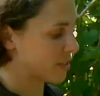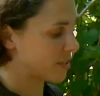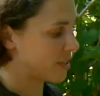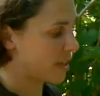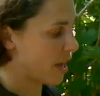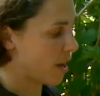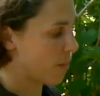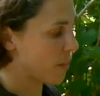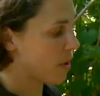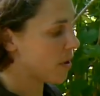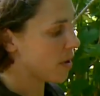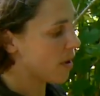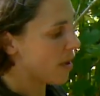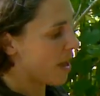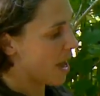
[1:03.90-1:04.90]
stem,
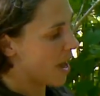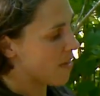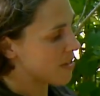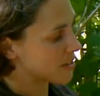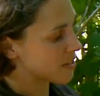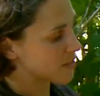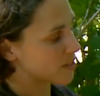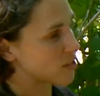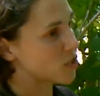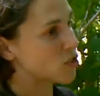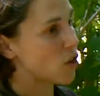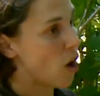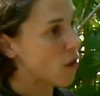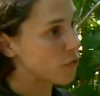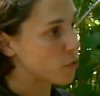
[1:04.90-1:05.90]
and this is a
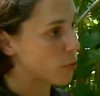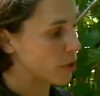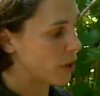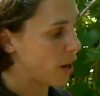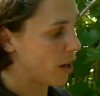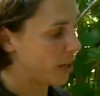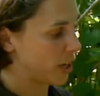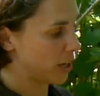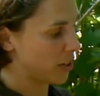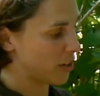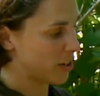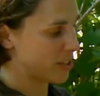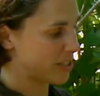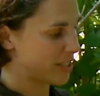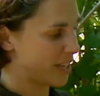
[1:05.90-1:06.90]
softwood cutting and you
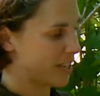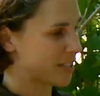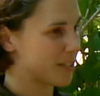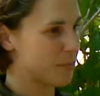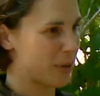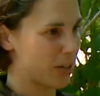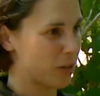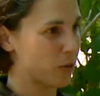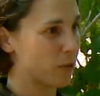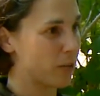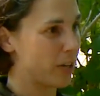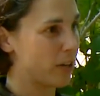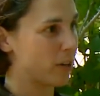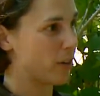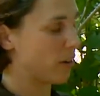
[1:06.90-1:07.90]
can see it's a bit
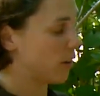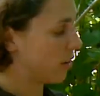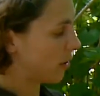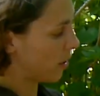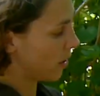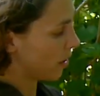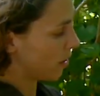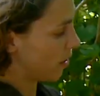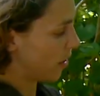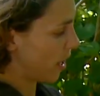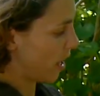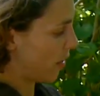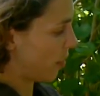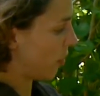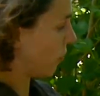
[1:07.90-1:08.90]
greener
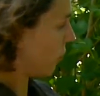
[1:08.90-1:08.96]
than